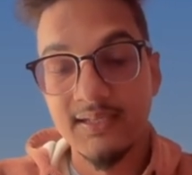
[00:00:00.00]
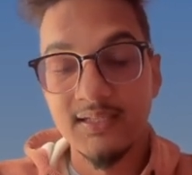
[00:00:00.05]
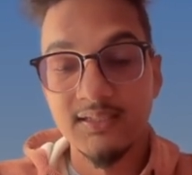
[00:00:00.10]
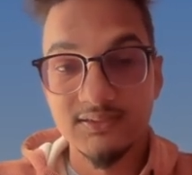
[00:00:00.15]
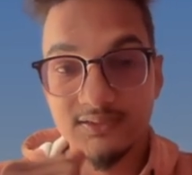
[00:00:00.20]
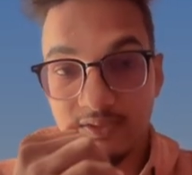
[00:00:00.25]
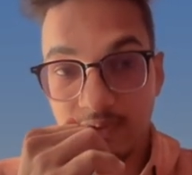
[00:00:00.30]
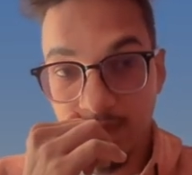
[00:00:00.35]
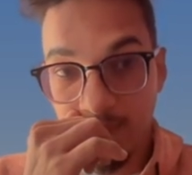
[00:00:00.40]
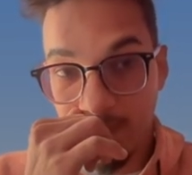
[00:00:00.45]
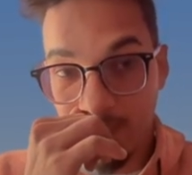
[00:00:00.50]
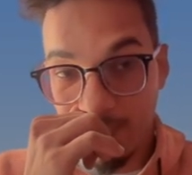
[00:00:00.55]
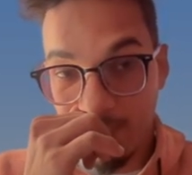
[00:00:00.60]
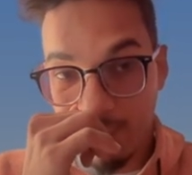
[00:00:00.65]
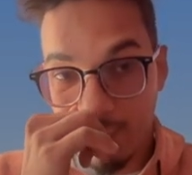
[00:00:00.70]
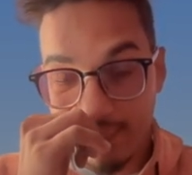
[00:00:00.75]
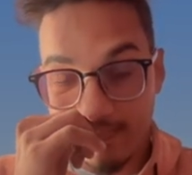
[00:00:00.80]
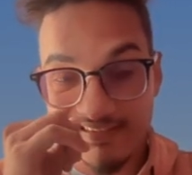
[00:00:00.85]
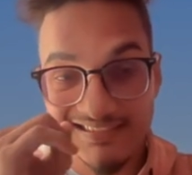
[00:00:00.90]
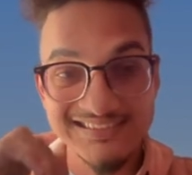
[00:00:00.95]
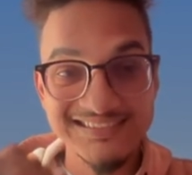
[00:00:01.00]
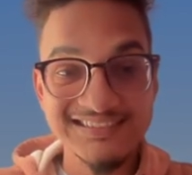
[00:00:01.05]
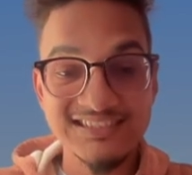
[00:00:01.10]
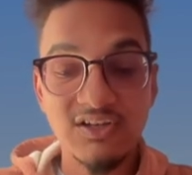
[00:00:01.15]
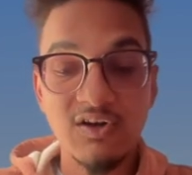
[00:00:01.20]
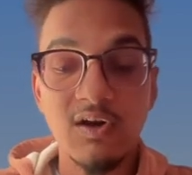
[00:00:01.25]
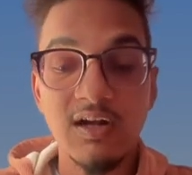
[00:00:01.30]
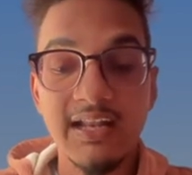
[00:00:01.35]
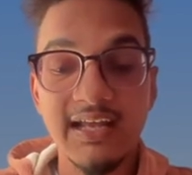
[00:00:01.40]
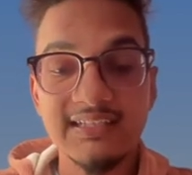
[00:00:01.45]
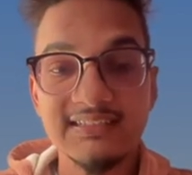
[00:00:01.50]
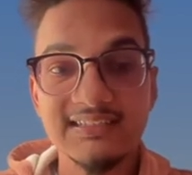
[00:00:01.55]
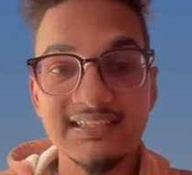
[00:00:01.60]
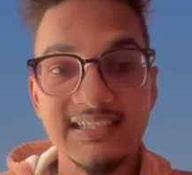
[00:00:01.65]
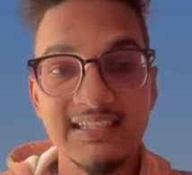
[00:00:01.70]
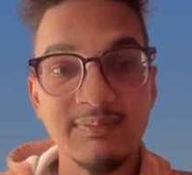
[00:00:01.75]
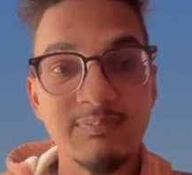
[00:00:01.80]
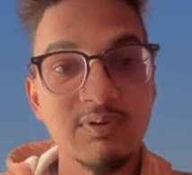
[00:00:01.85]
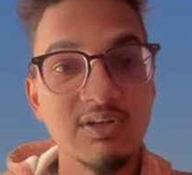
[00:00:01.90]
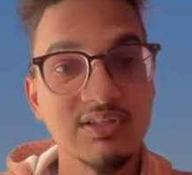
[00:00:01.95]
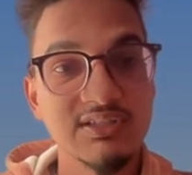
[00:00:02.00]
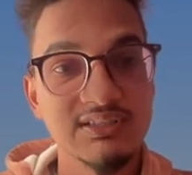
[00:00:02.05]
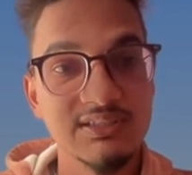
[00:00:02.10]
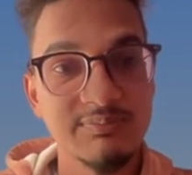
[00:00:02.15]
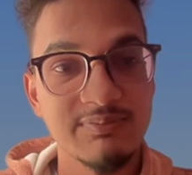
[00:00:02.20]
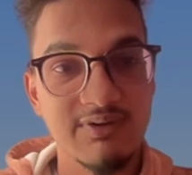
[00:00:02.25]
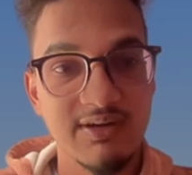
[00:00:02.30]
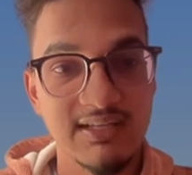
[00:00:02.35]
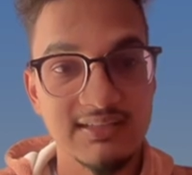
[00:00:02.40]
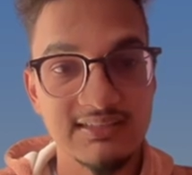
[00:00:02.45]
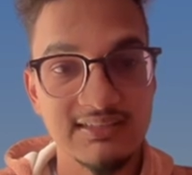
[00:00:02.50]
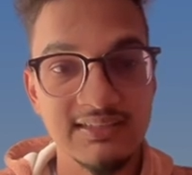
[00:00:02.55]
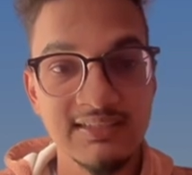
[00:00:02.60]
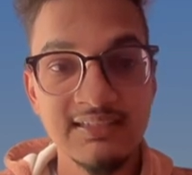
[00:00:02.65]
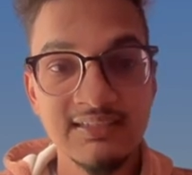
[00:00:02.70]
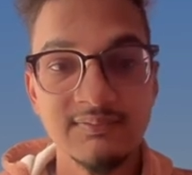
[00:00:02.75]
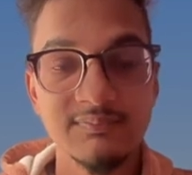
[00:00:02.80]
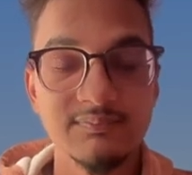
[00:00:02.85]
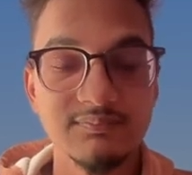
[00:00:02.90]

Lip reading: So this is called as Immersive Translate.